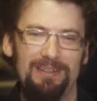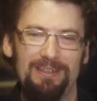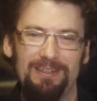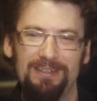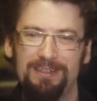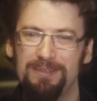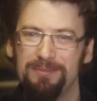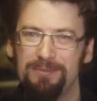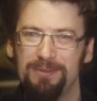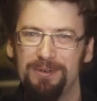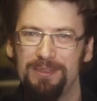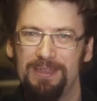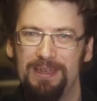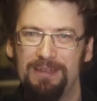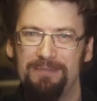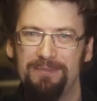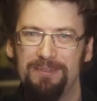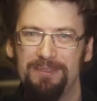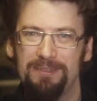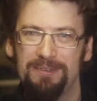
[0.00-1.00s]
and he wore
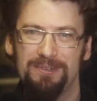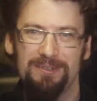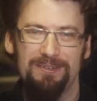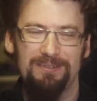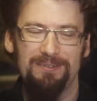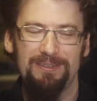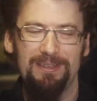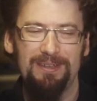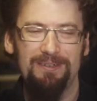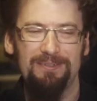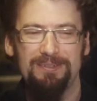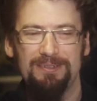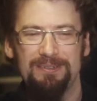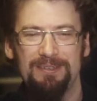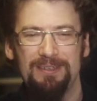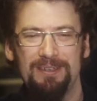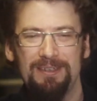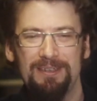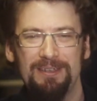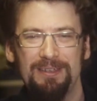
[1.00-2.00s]
that for the shoot, and
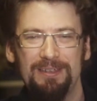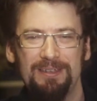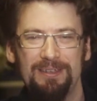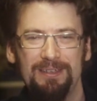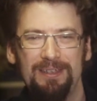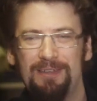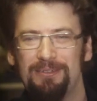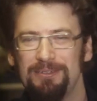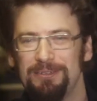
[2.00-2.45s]
that